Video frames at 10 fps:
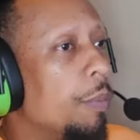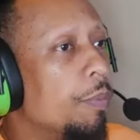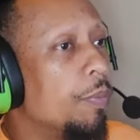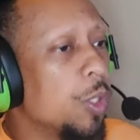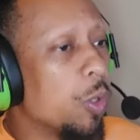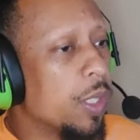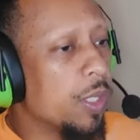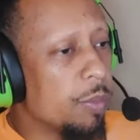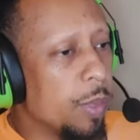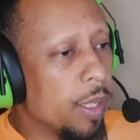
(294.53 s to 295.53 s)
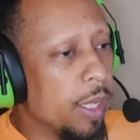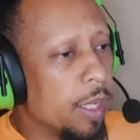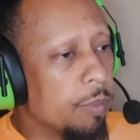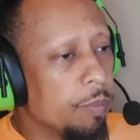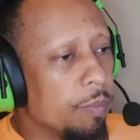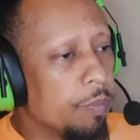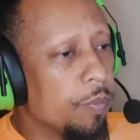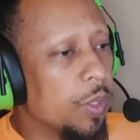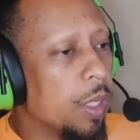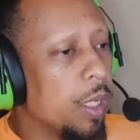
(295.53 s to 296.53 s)
So this is Monday,
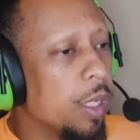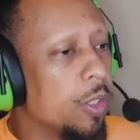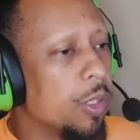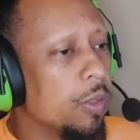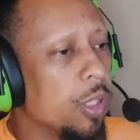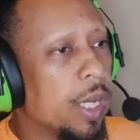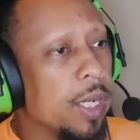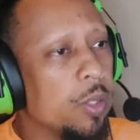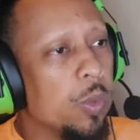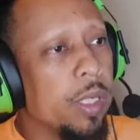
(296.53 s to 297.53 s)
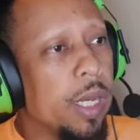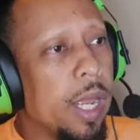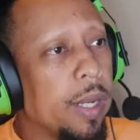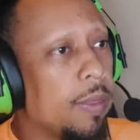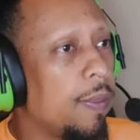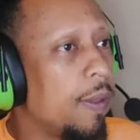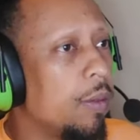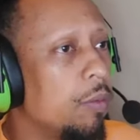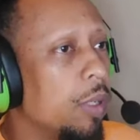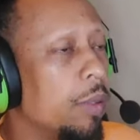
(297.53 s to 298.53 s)
July 29th,
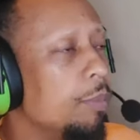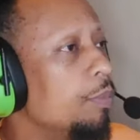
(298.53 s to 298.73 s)
right?